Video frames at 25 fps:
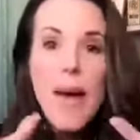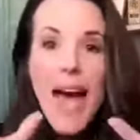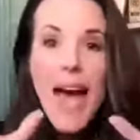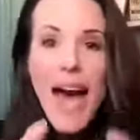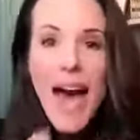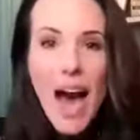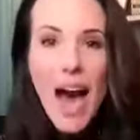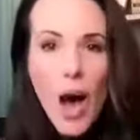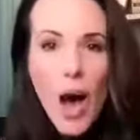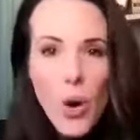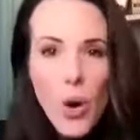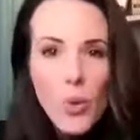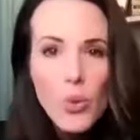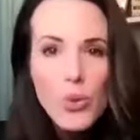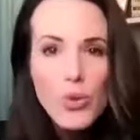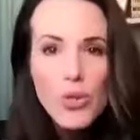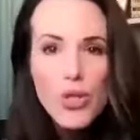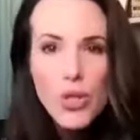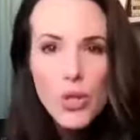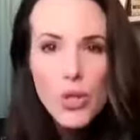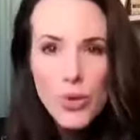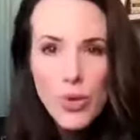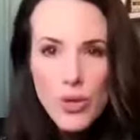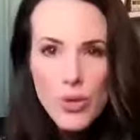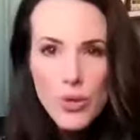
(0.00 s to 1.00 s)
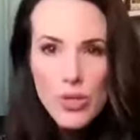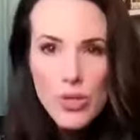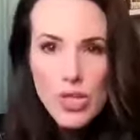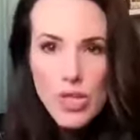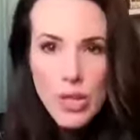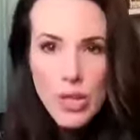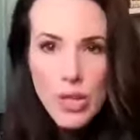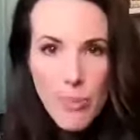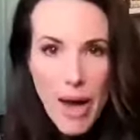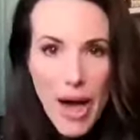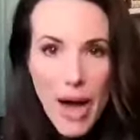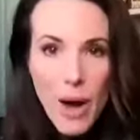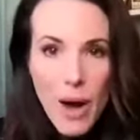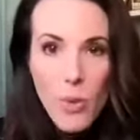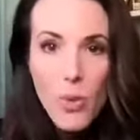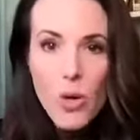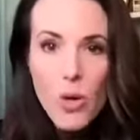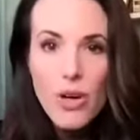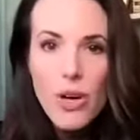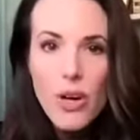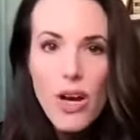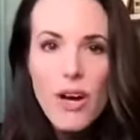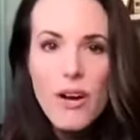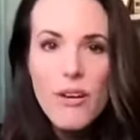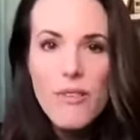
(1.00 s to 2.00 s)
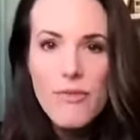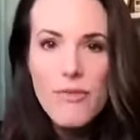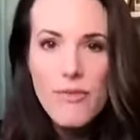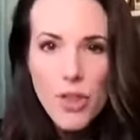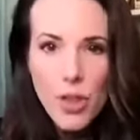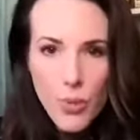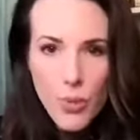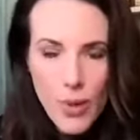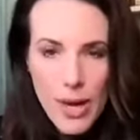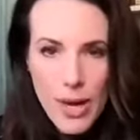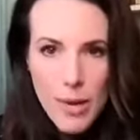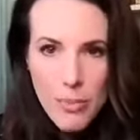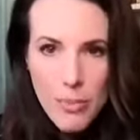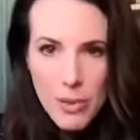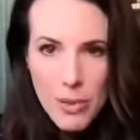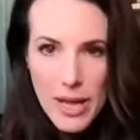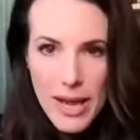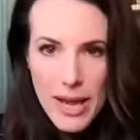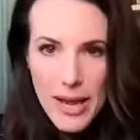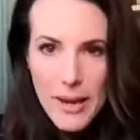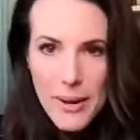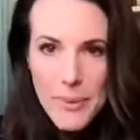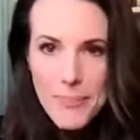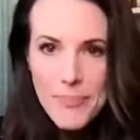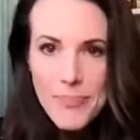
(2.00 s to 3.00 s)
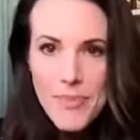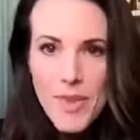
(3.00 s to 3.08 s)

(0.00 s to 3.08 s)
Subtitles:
how to use the power of the replay.